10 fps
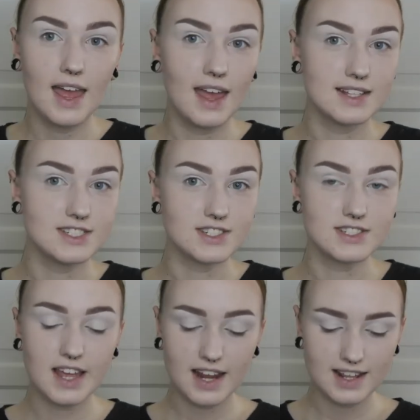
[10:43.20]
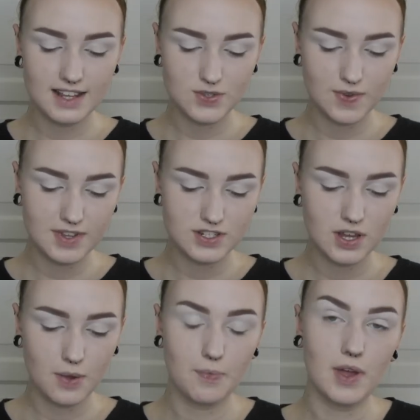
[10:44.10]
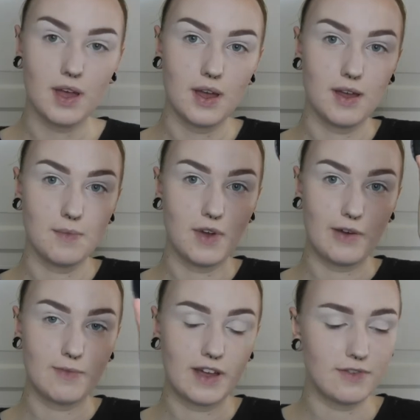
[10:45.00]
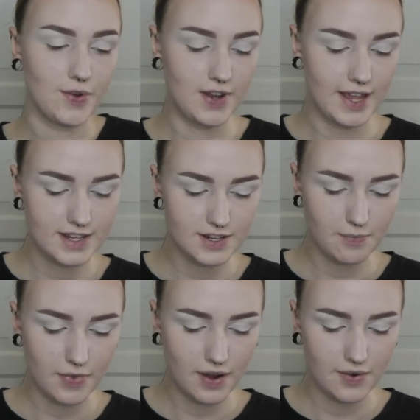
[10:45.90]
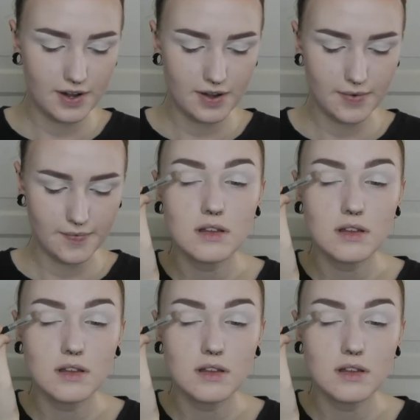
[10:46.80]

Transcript: And just setting this with some of my foundation powder.